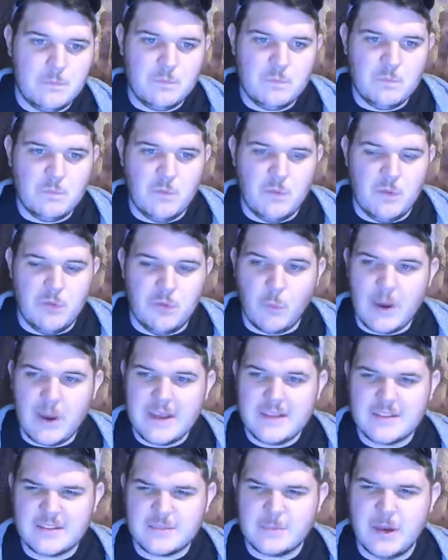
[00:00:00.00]
way
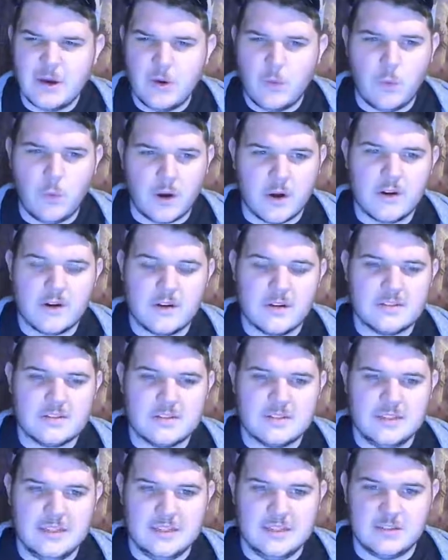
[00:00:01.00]
the spell works
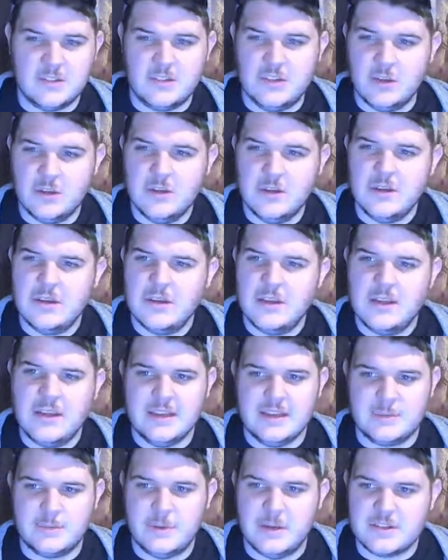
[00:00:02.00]
is good,
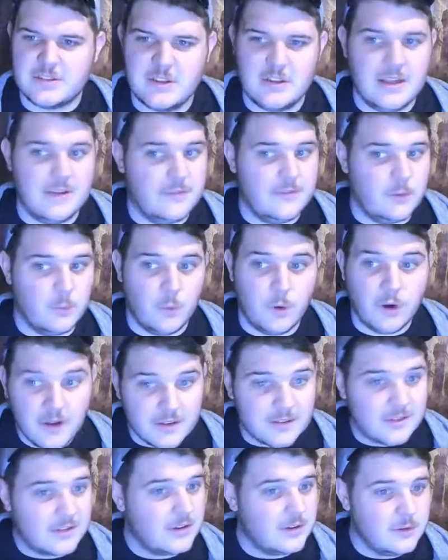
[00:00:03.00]
especially level 1,
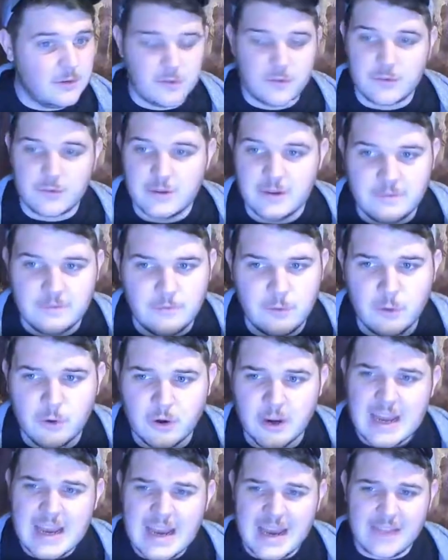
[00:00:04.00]
2, 3, 4.
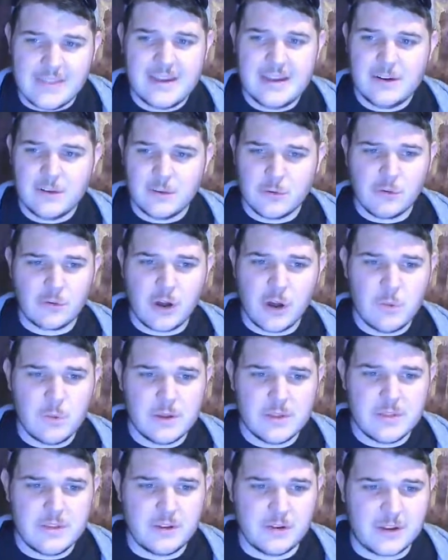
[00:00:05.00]
And then it'll grow
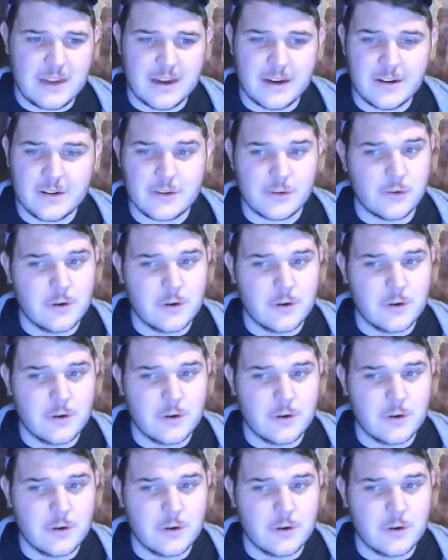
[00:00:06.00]
with your character over